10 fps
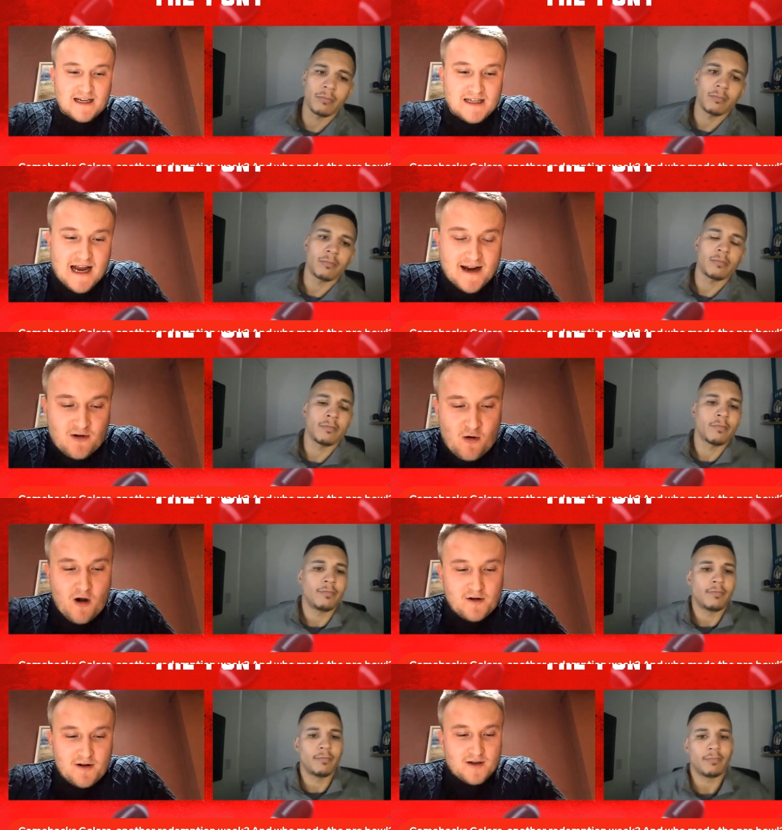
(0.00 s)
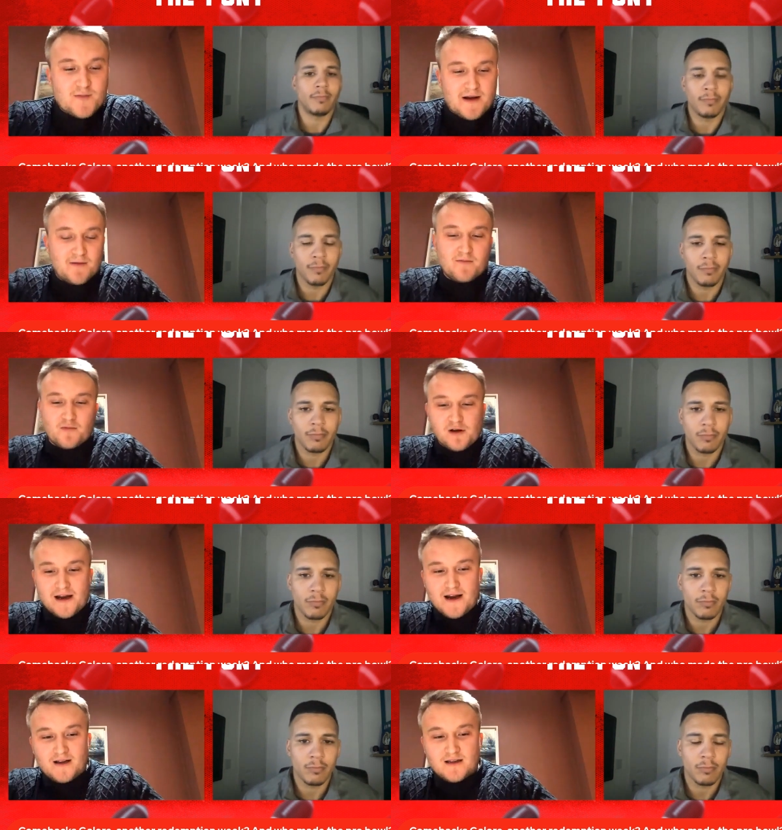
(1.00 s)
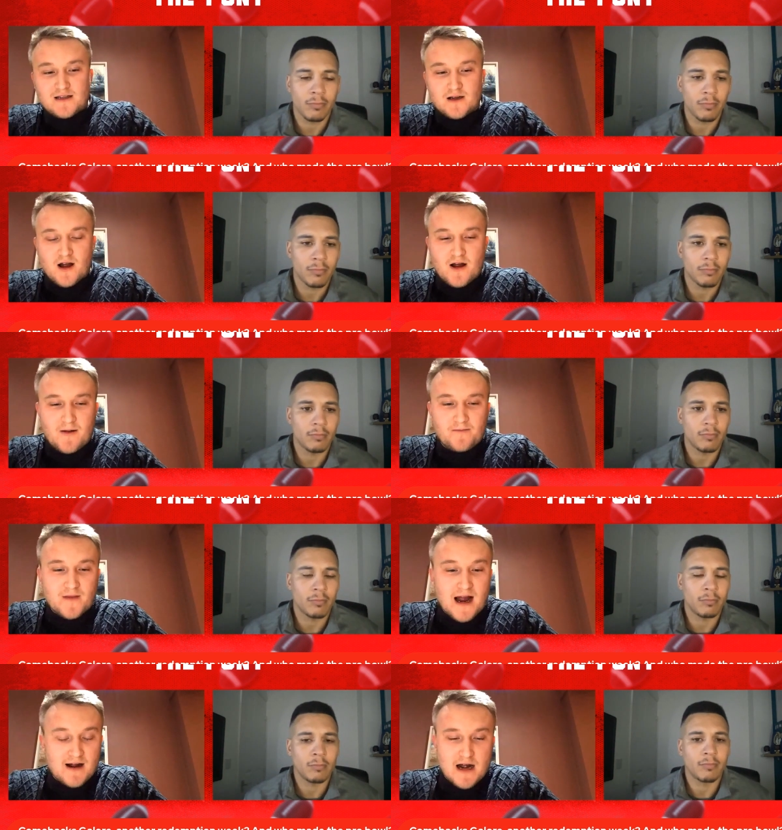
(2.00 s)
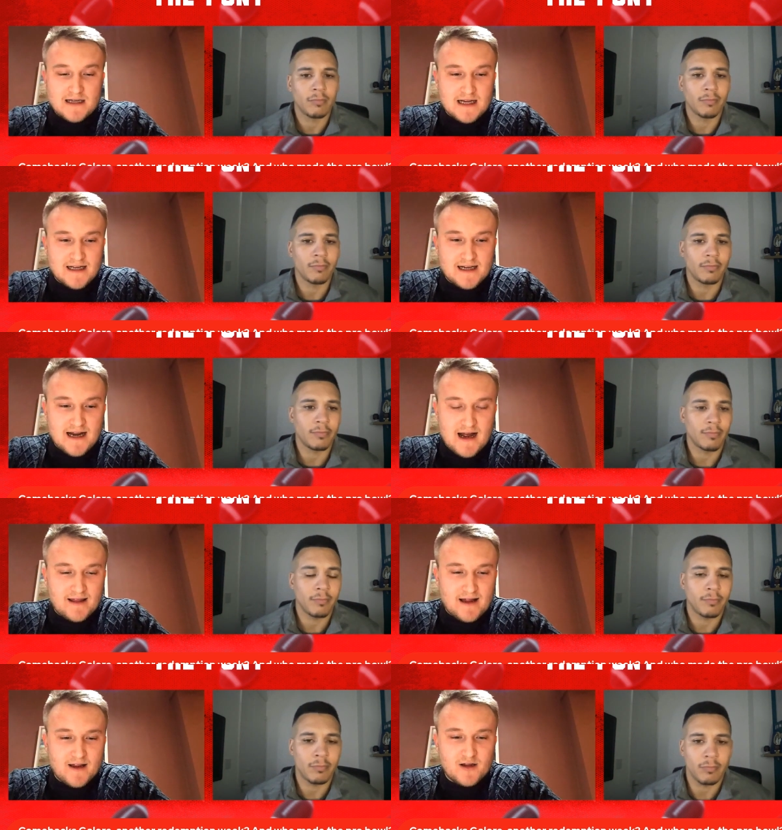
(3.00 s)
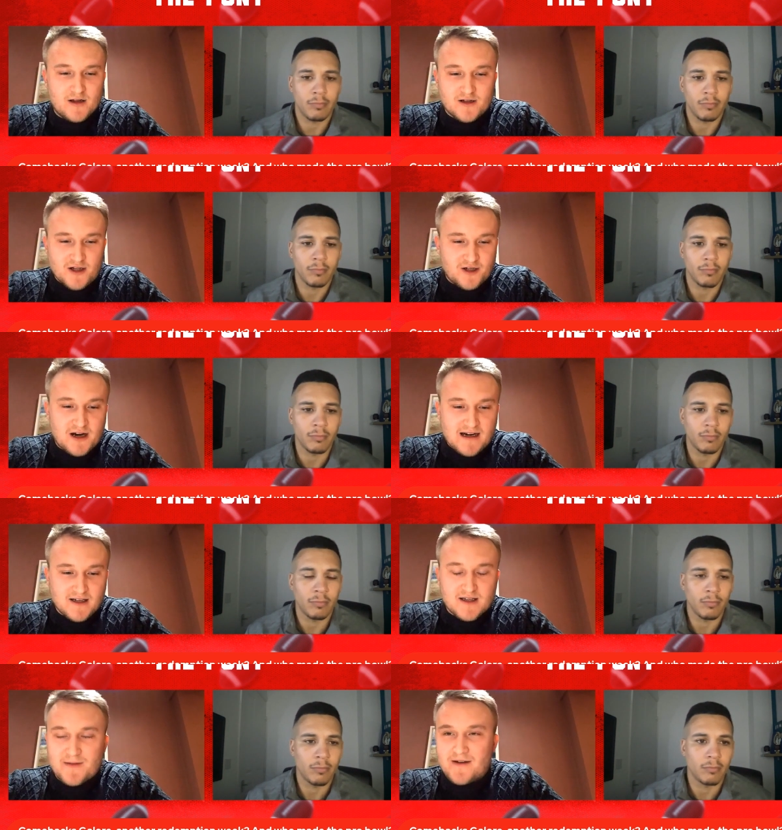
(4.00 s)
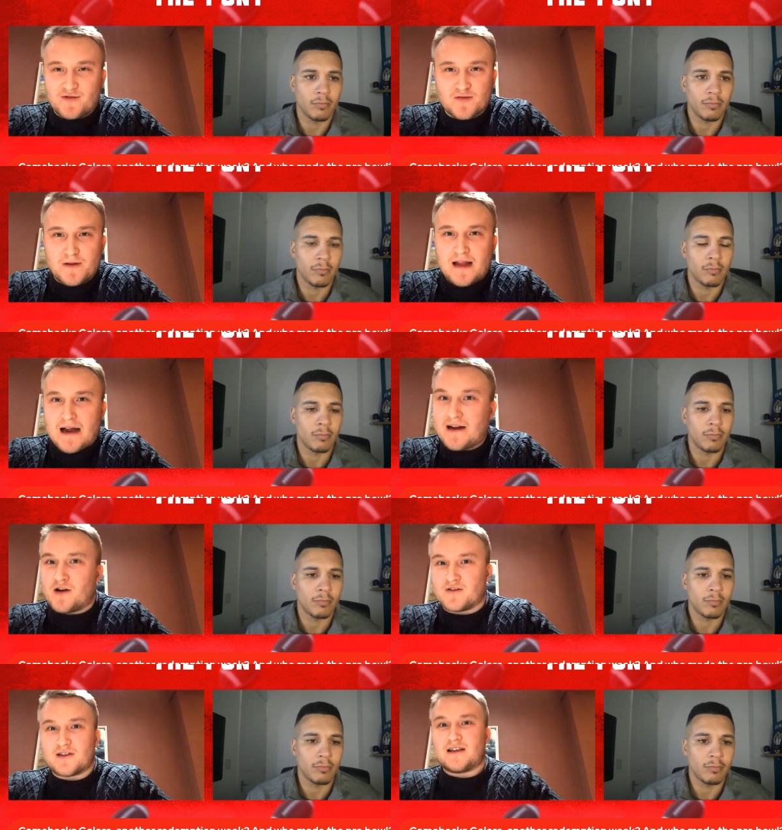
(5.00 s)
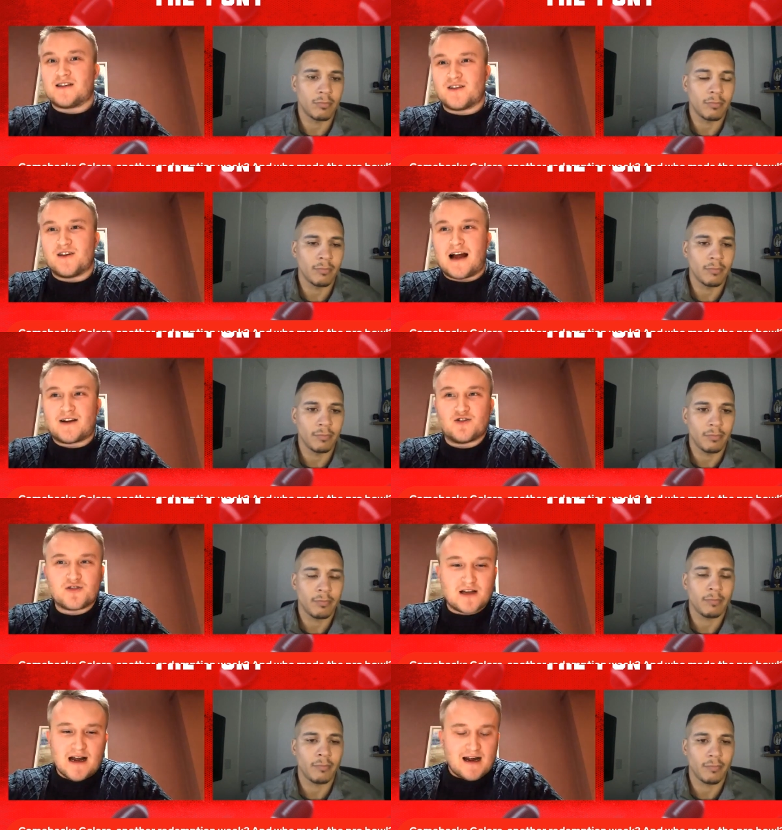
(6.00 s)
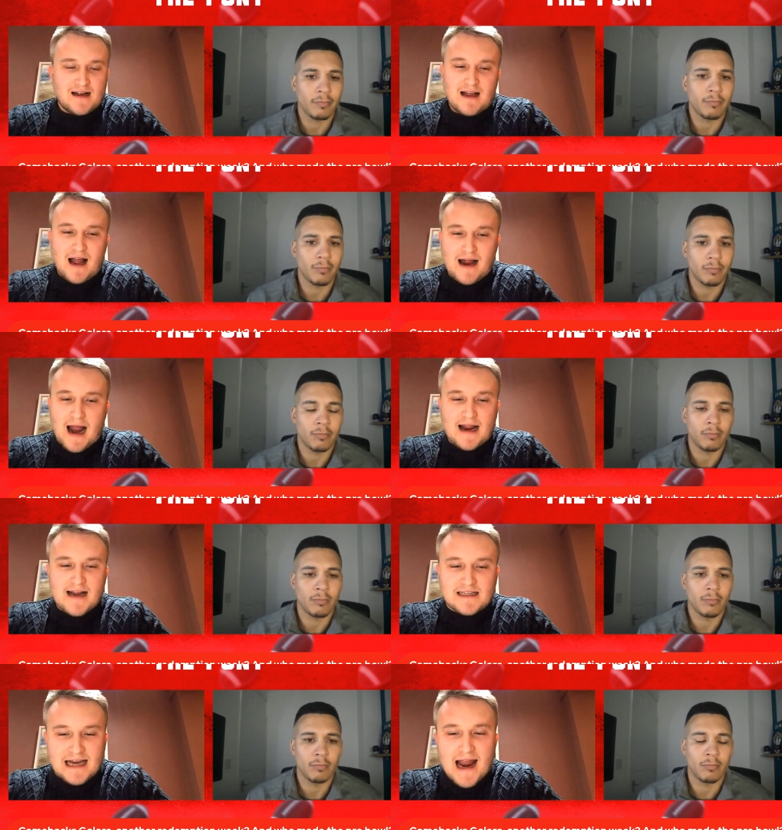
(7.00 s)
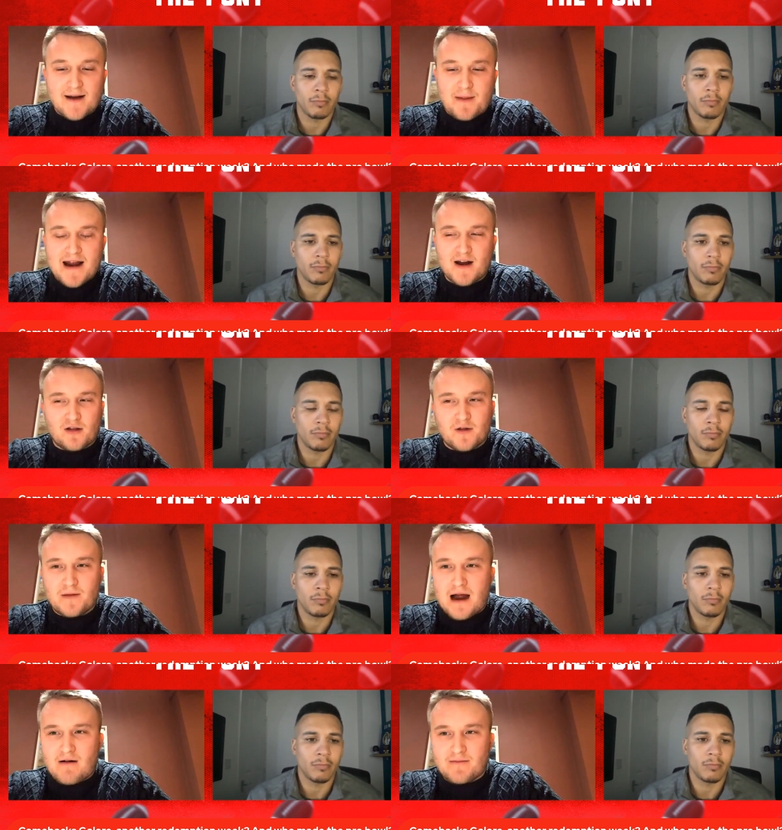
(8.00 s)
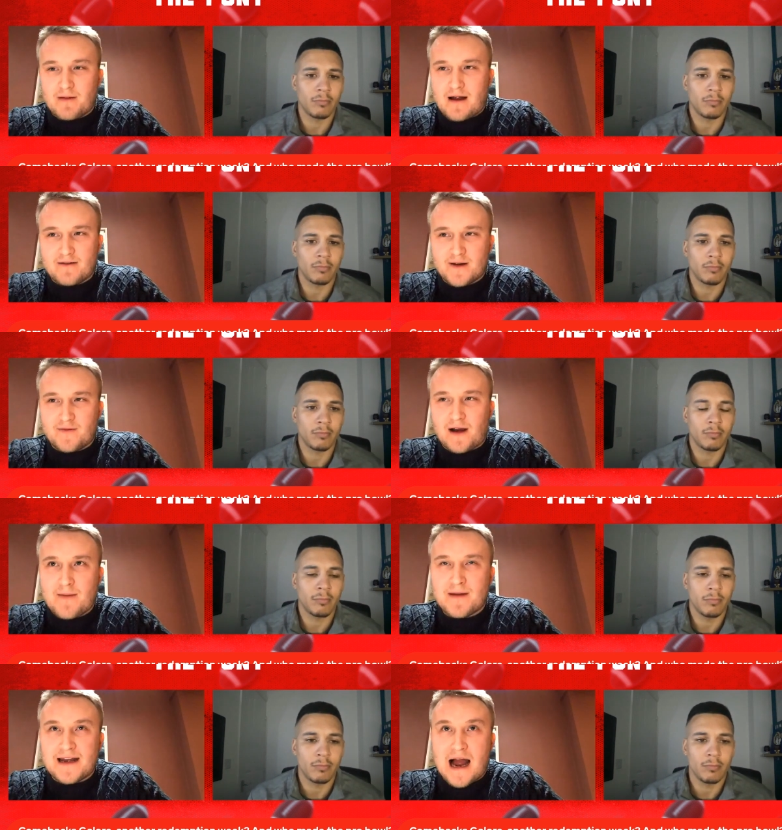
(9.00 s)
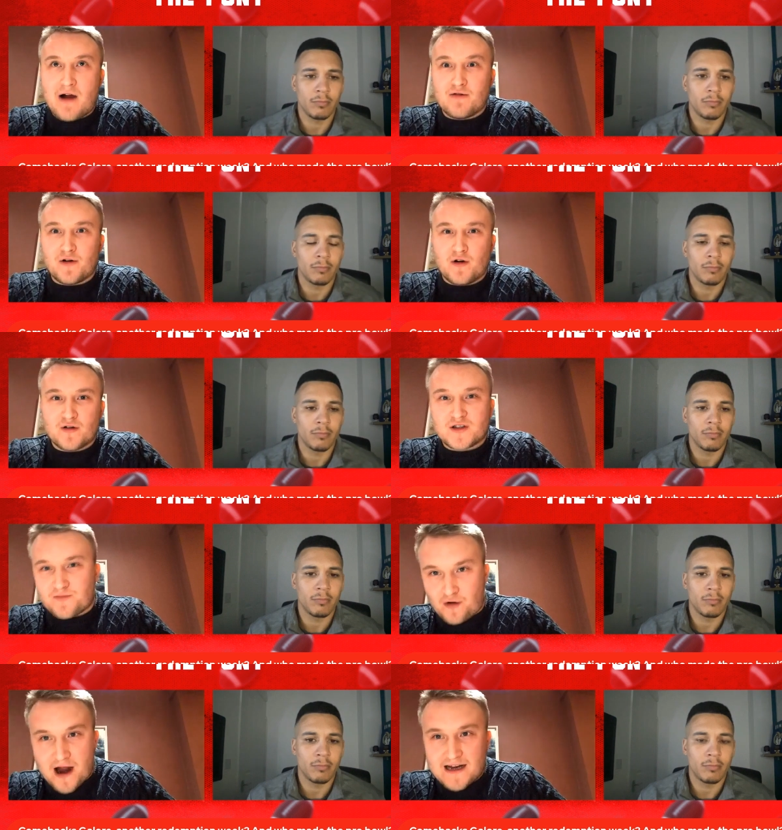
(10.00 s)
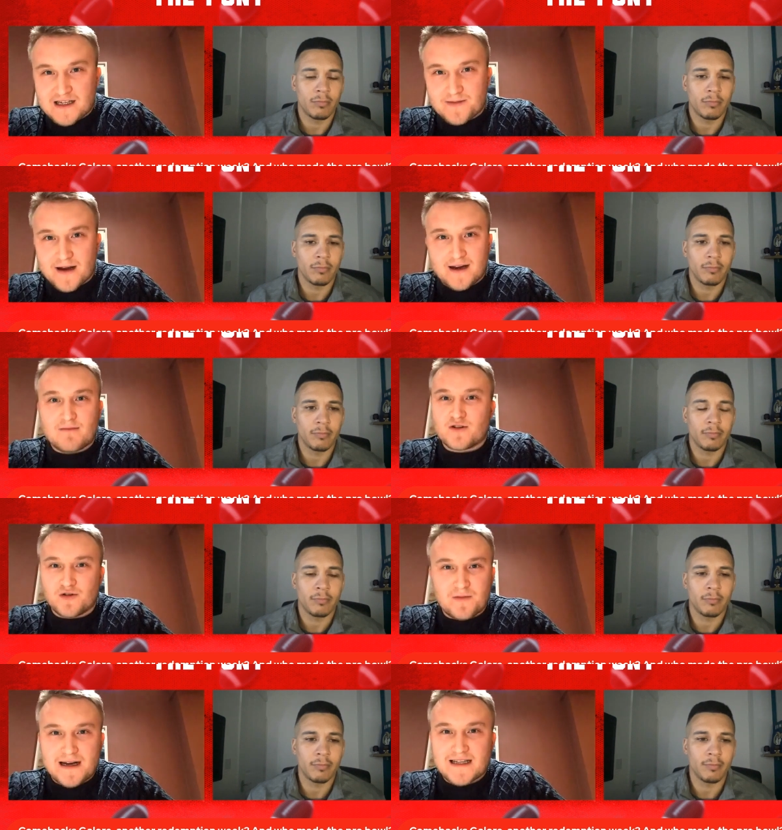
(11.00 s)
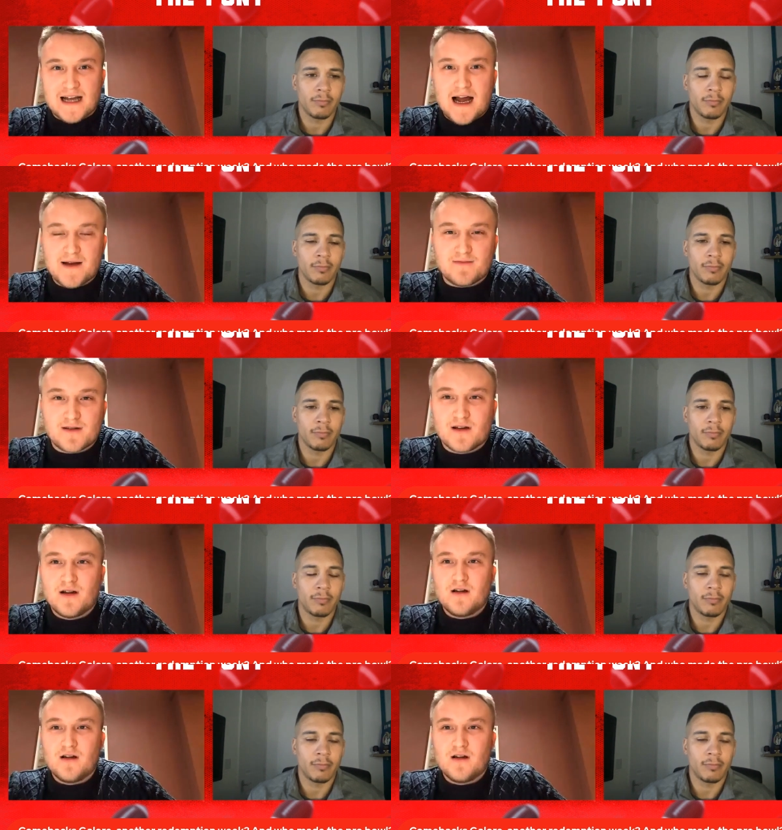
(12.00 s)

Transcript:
Speaker 1: Saquon has been brilliant. Um, I, I, said, didn't I, that the, the Giants to me have just been that inconsistent. I just I, I get scared betting on them now. I, they've let me down or surprised me too many times.